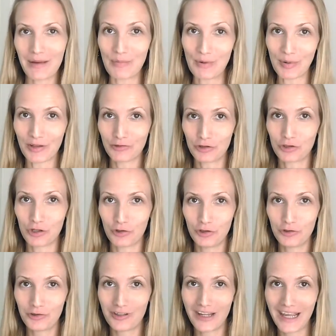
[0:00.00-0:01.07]
I'm about to show
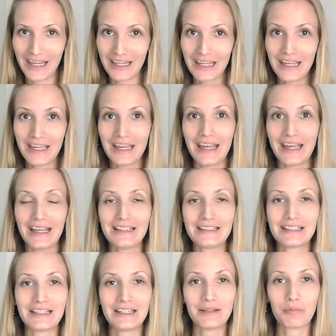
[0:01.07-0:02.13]
you today
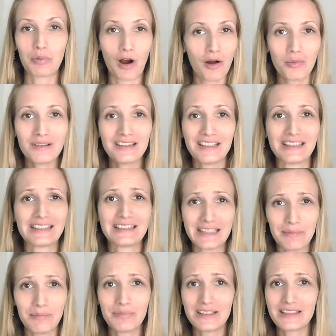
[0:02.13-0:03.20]
is probably the
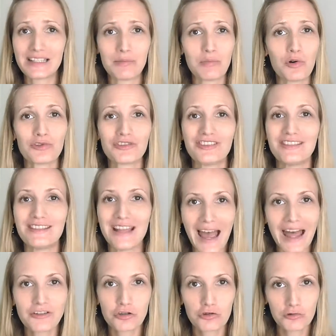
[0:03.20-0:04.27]
simplest and most
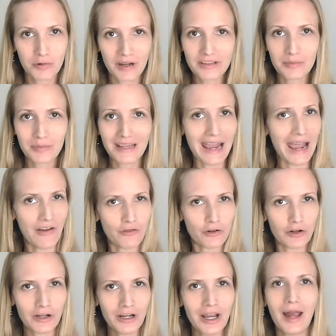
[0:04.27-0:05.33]
natural recipe
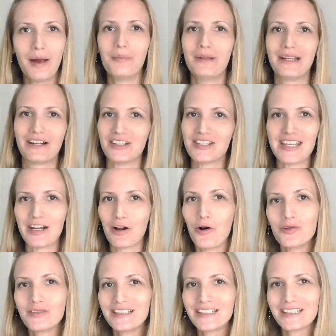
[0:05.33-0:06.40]
ever because it
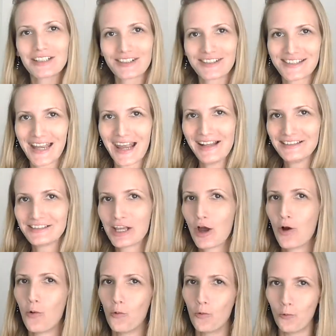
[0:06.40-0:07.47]
only contains
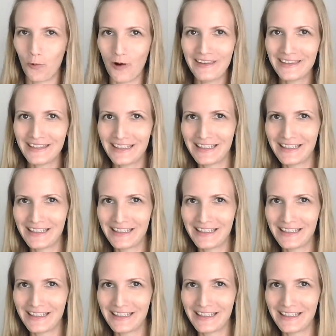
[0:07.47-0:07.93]
one